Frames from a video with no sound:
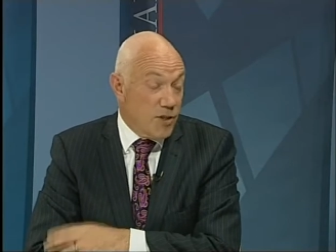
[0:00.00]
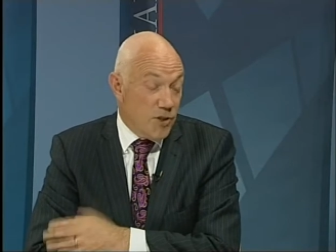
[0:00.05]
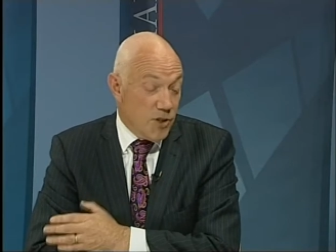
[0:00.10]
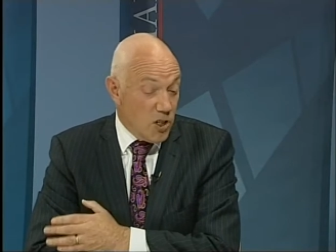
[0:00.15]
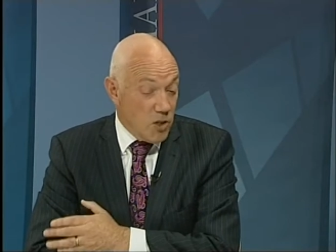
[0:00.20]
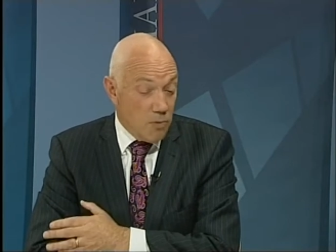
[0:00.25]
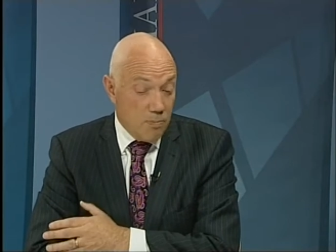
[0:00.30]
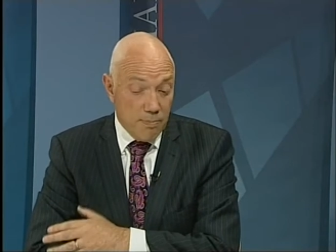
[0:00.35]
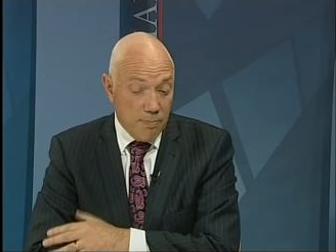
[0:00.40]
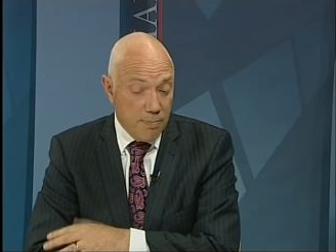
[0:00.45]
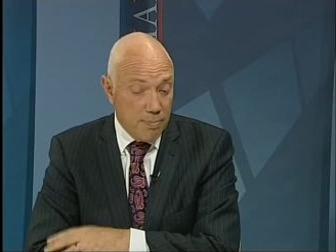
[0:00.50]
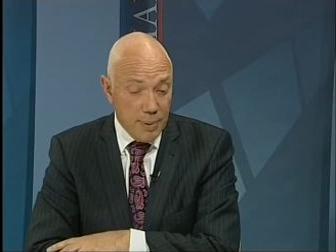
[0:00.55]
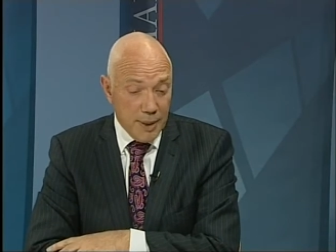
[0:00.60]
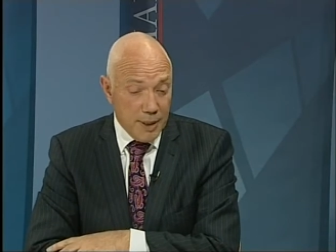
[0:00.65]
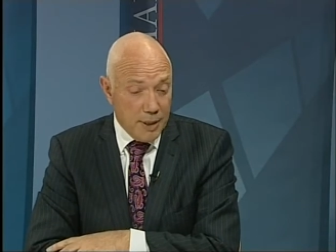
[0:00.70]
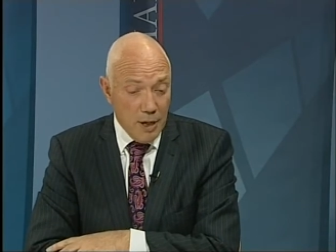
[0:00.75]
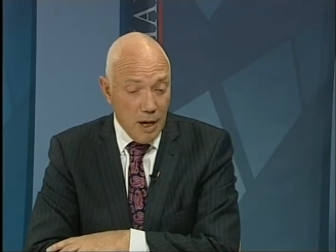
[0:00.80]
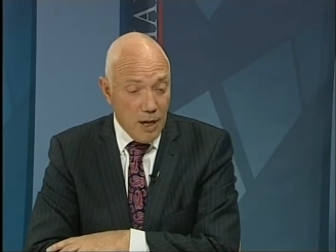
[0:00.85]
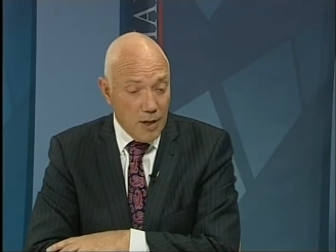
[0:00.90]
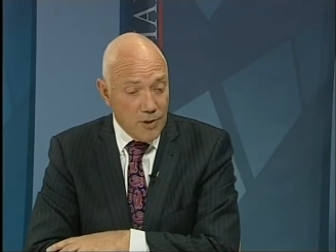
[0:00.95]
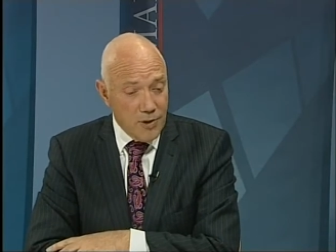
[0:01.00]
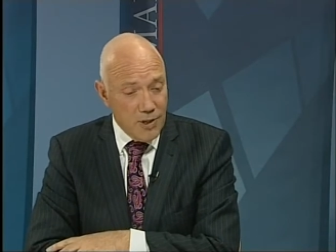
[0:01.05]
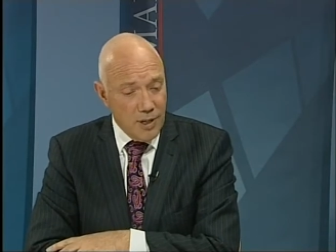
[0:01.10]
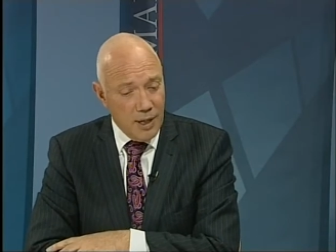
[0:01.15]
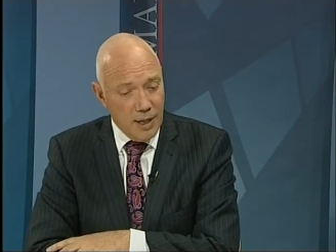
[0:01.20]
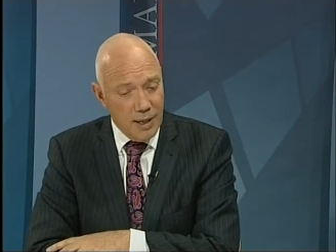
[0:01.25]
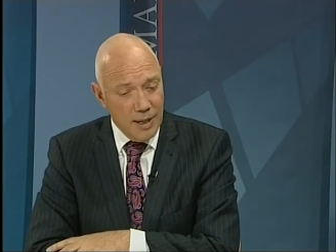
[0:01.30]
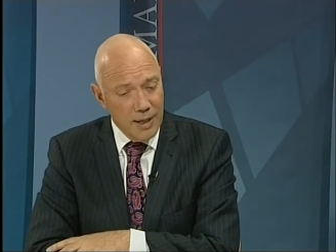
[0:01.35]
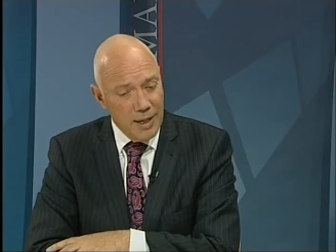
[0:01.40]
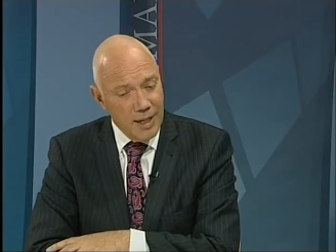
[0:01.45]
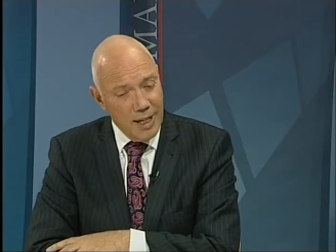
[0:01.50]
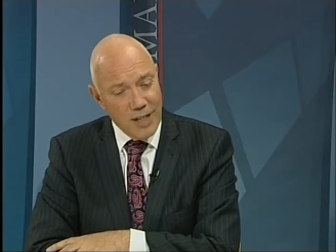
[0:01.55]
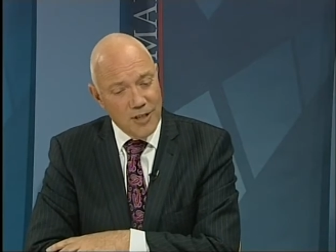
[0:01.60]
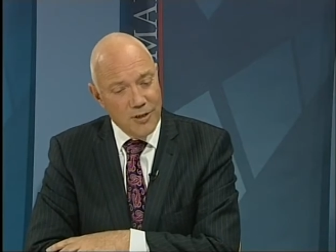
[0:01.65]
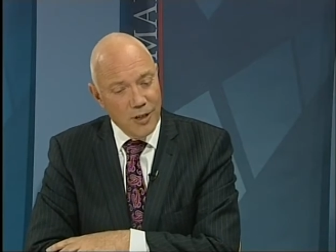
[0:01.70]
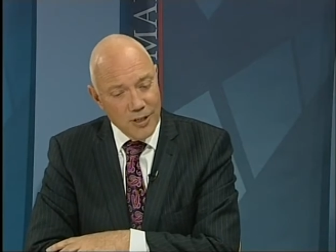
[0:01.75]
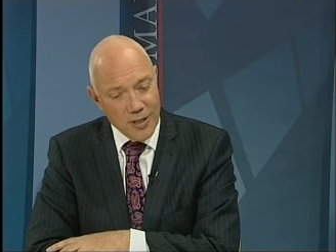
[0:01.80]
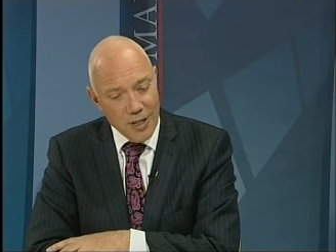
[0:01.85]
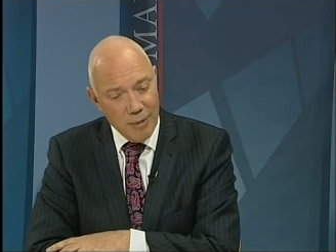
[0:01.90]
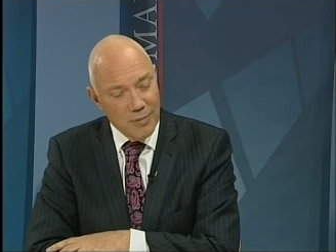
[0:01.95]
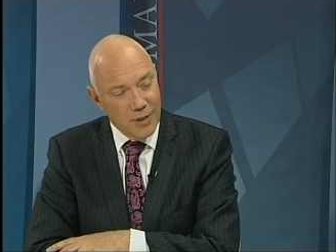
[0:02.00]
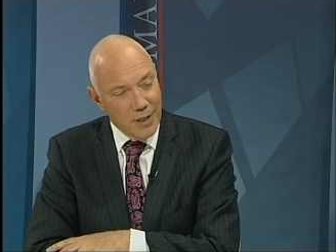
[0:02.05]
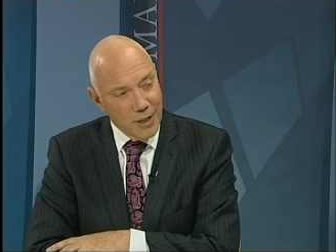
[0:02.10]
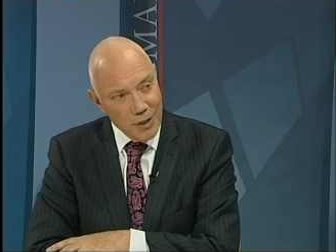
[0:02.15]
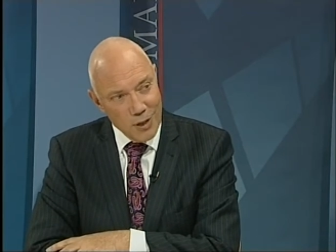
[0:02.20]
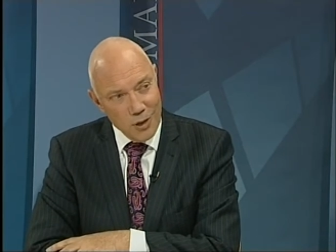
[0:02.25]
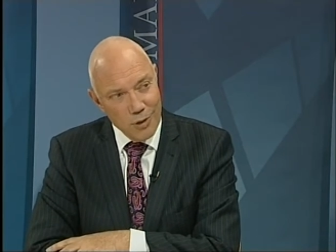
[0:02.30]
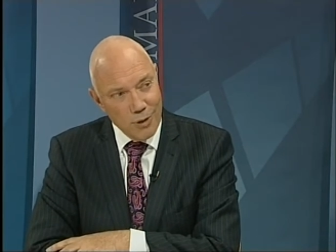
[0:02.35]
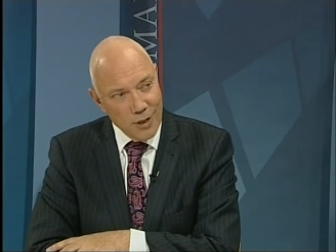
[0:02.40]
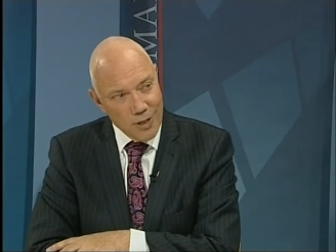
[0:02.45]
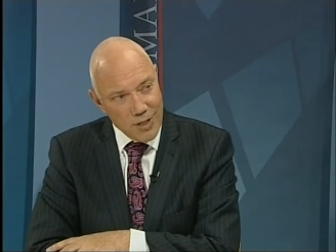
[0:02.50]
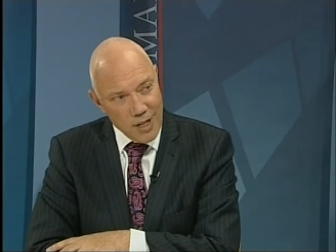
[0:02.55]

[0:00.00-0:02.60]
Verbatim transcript: just because uh, it's not something new, it's